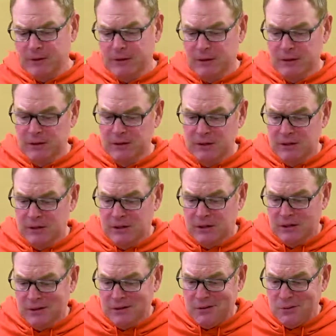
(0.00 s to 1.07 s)
uh,
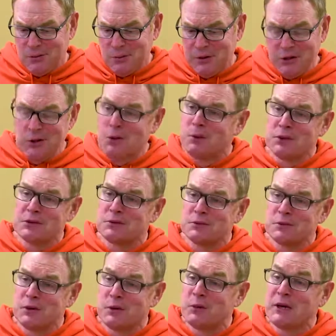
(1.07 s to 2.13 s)
we know what,
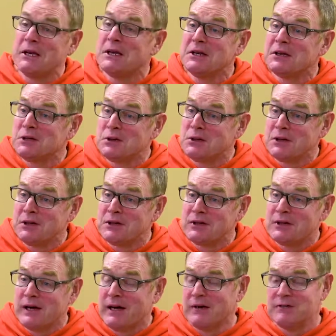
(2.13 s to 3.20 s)
what we need to do to,
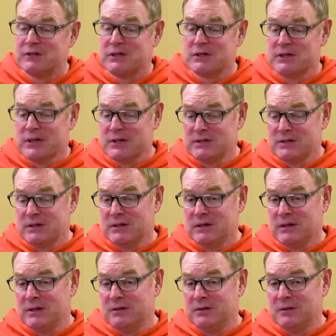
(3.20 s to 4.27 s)
to have success.
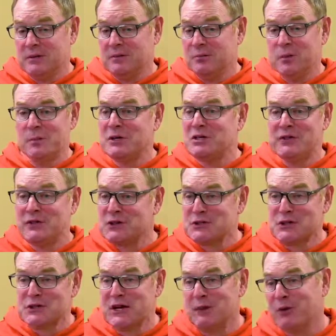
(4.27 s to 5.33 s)
And, and and Bemidji
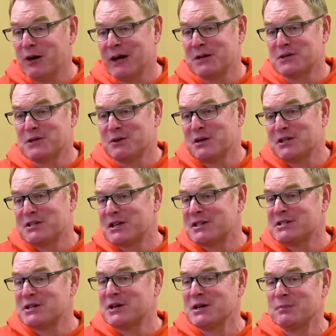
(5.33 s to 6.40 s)
feels the same way. So it's
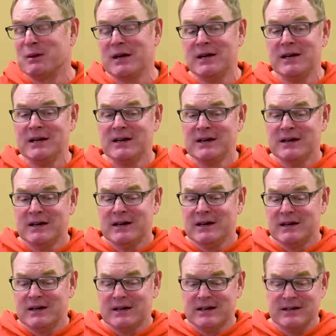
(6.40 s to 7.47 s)
it's going to be.
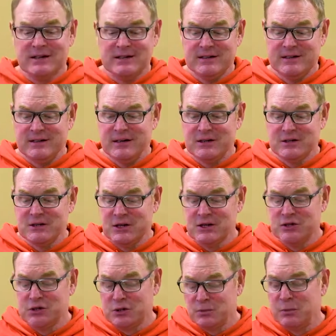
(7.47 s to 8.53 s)
Uh, it, it's
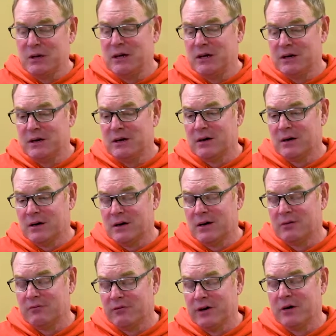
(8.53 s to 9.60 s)
it should be
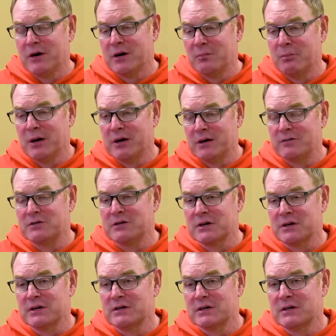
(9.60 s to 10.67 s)
a, a very competitive
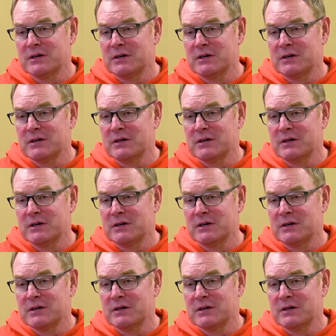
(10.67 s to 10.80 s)
series.